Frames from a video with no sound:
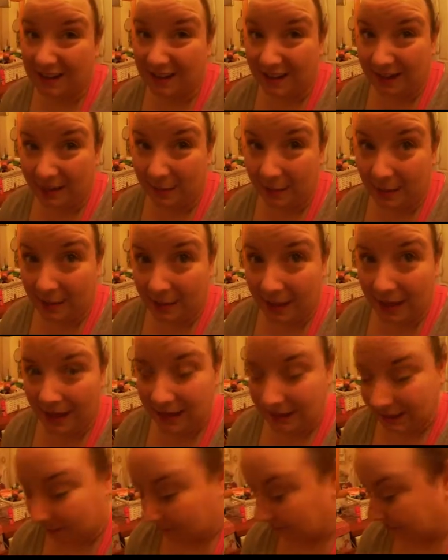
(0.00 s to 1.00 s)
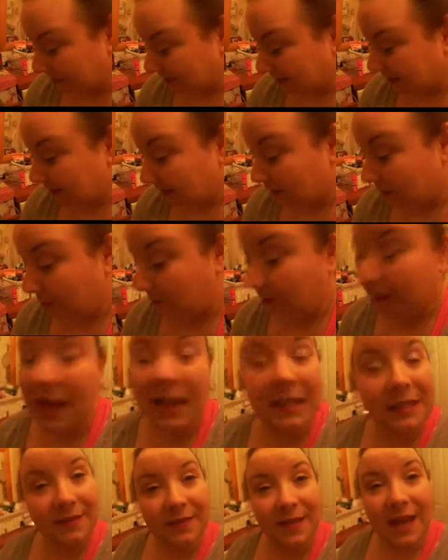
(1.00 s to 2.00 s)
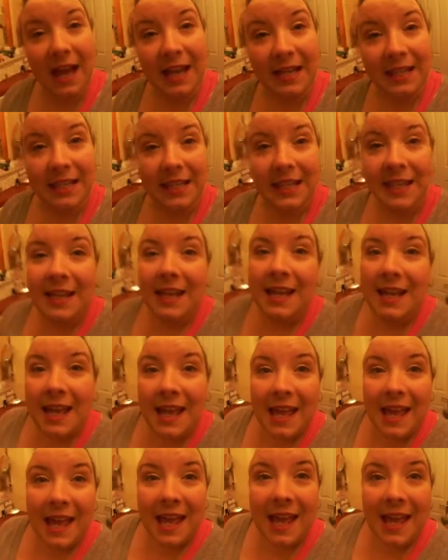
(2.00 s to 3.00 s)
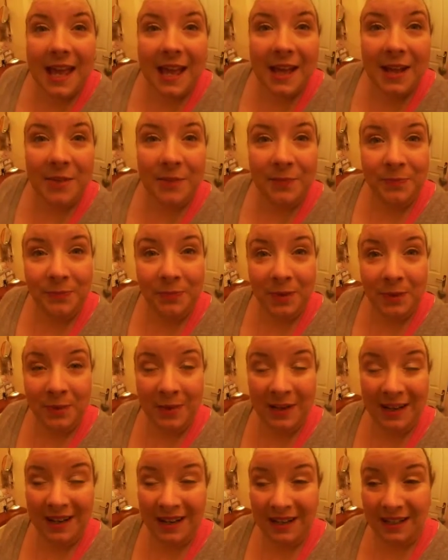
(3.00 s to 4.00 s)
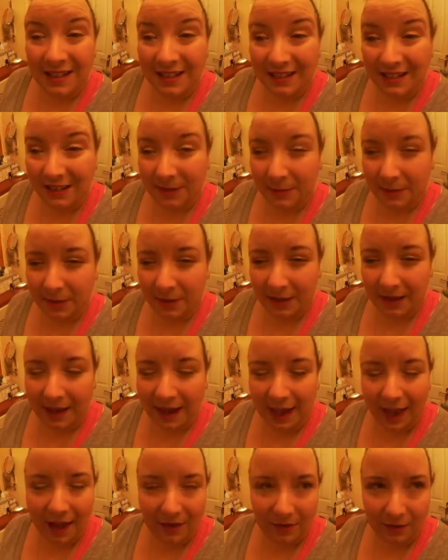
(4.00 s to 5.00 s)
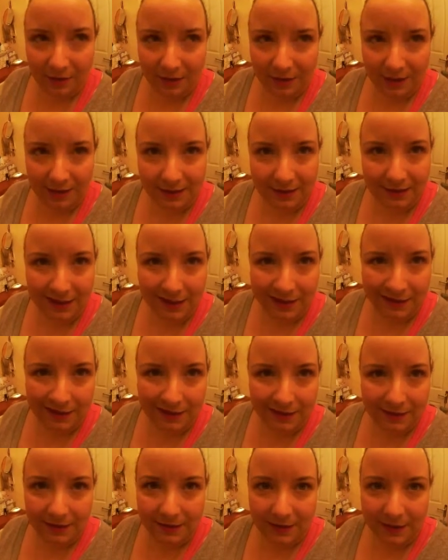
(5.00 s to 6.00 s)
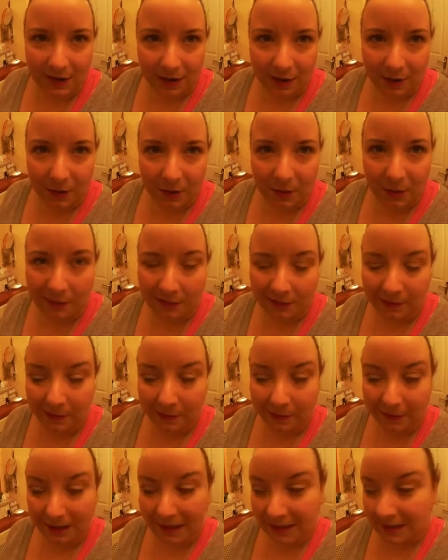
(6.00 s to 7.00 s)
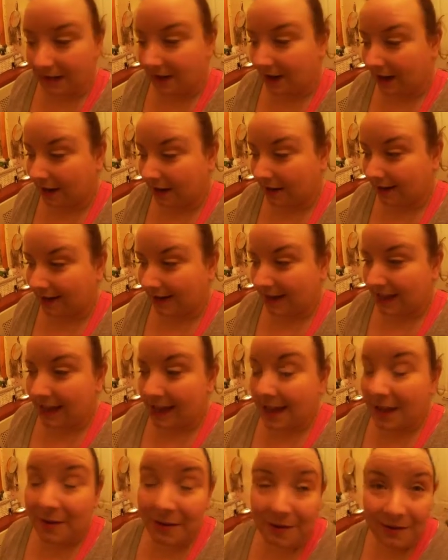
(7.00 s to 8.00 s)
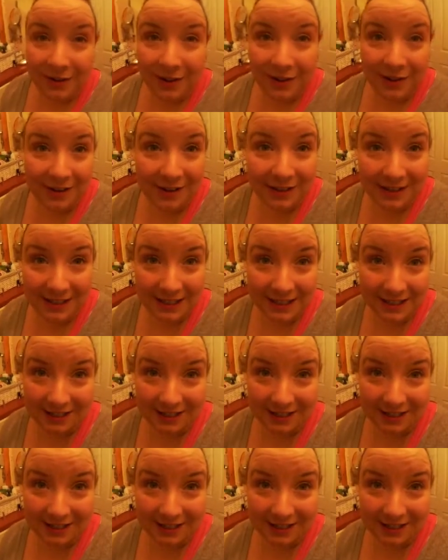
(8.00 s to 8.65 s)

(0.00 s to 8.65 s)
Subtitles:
excited about that. So because of that, we didn't get to sleep till like 1:30 last night. So we're pretty tired. We have an early